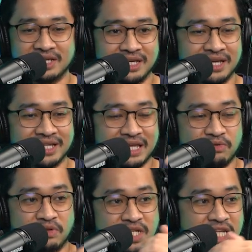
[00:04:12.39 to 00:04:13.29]
Mm. Then
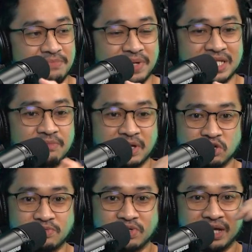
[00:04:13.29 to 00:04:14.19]
when you reach 80%, it might
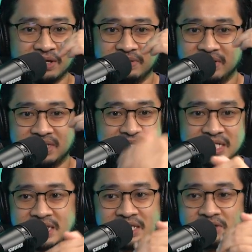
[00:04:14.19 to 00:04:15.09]
drop to like
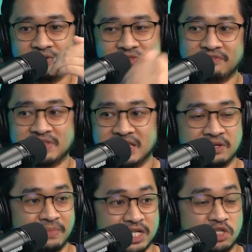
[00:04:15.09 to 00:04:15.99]
60 or
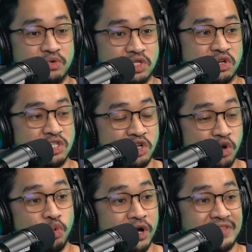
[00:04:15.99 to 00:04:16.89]
50, much lower. So it's
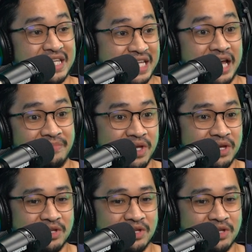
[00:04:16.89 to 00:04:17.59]
not worth that time.